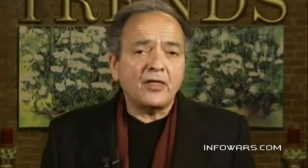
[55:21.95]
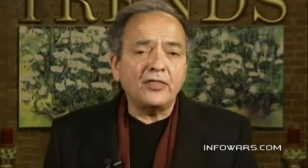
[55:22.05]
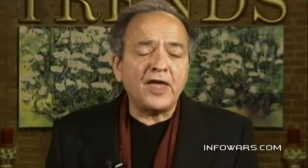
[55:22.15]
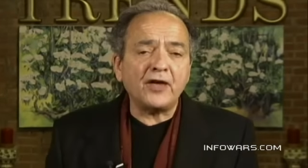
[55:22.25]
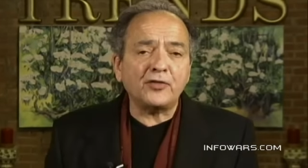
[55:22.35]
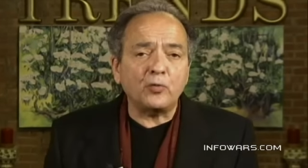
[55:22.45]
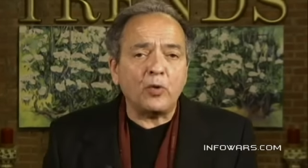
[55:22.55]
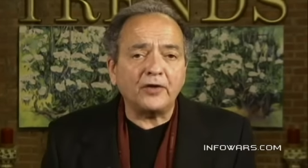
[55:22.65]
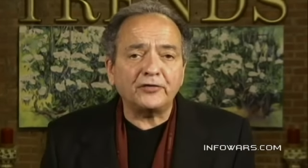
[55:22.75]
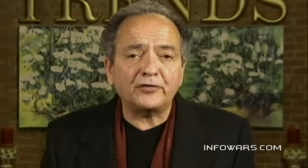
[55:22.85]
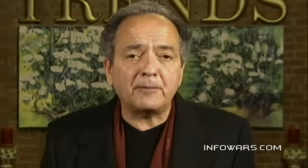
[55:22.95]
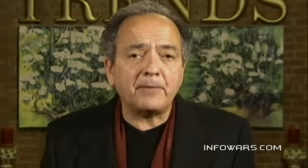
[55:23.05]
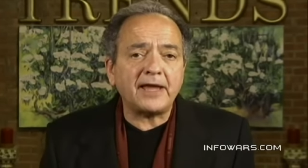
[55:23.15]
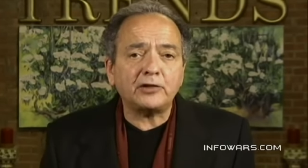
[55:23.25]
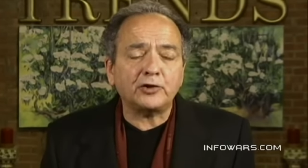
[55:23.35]
they're the ones that
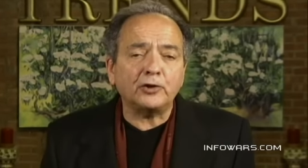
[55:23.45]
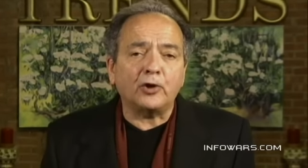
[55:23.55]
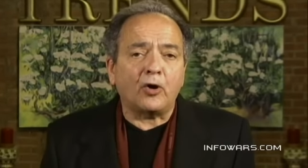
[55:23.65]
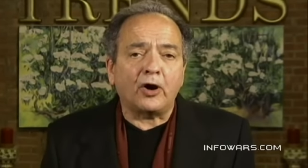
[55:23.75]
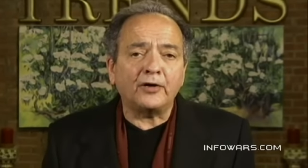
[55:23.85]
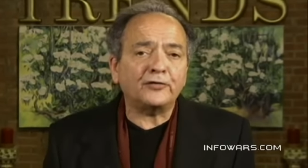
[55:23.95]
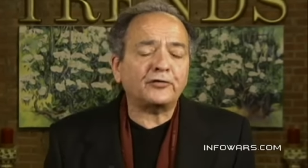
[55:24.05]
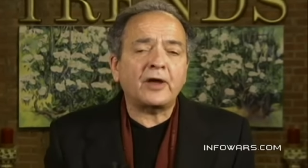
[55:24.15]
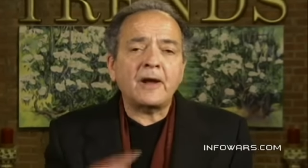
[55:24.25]
make the laws.